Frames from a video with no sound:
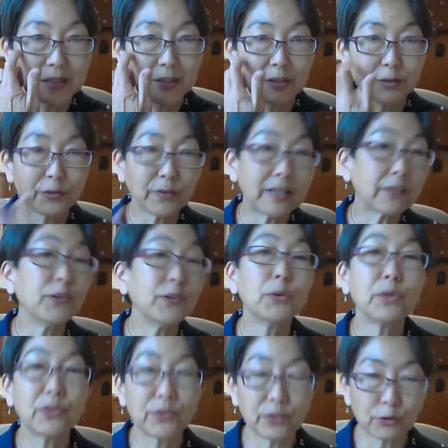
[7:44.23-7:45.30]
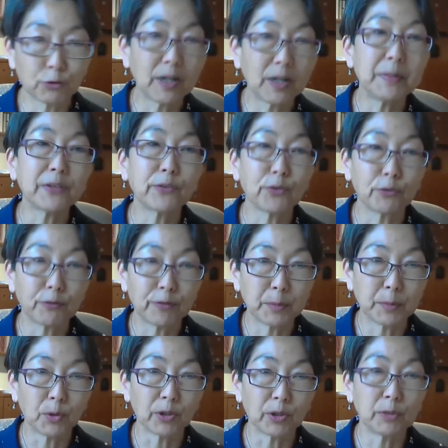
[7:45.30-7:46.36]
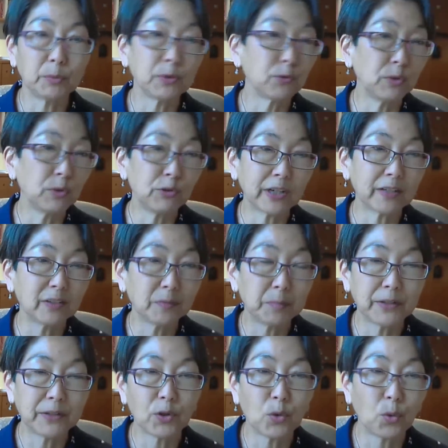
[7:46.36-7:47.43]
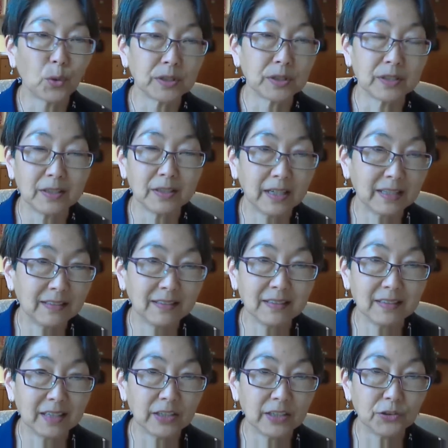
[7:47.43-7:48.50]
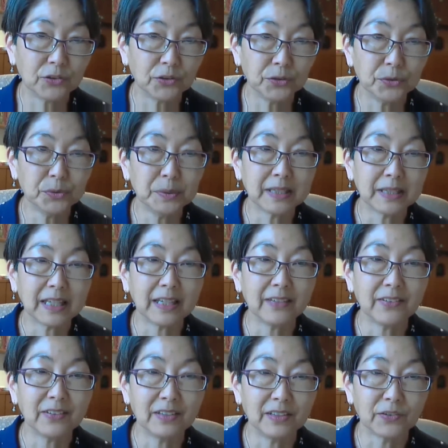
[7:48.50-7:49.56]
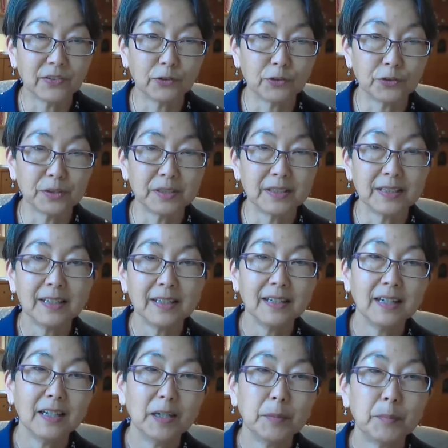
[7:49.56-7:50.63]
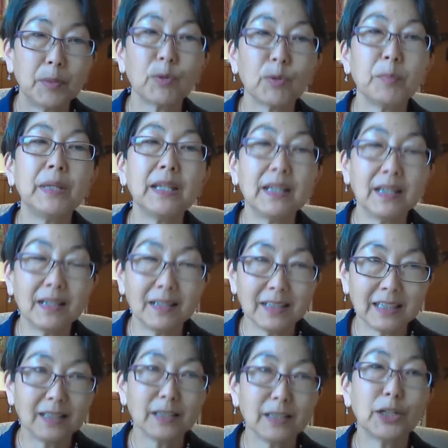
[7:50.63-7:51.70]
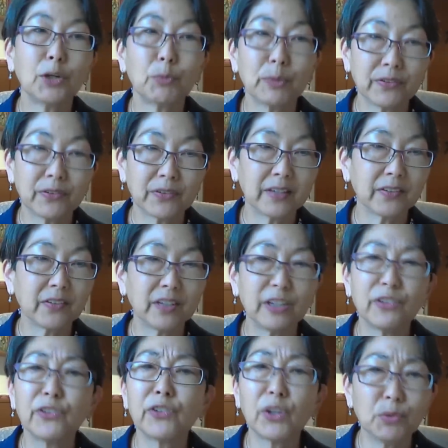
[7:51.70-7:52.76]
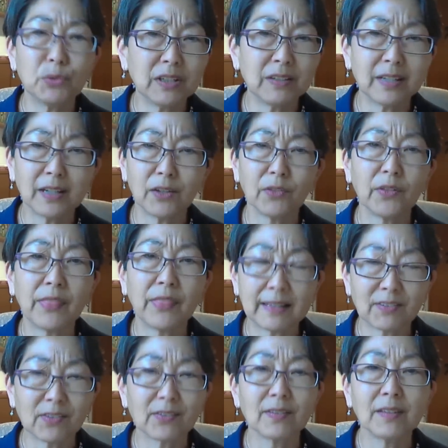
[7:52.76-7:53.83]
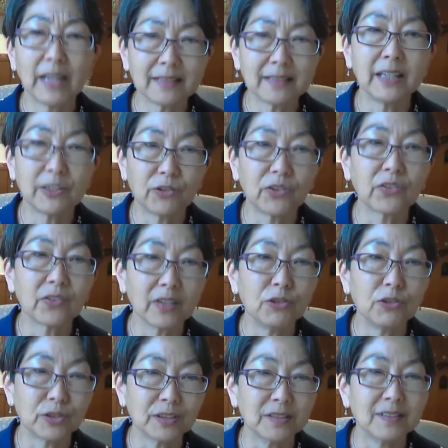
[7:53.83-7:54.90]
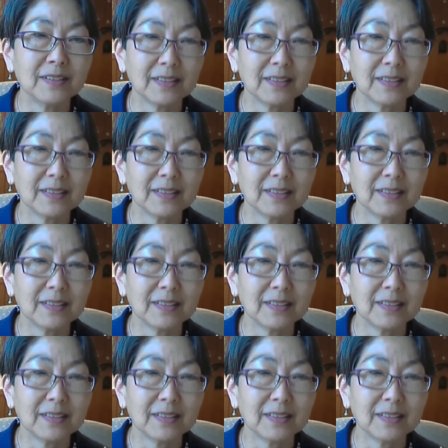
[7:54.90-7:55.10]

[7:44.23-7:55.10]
So that's known as the trimester framework. It was rejected by the court in 1992 in the Casey decision. But repeatedly, Alito says it's so detailed that that's like legislation.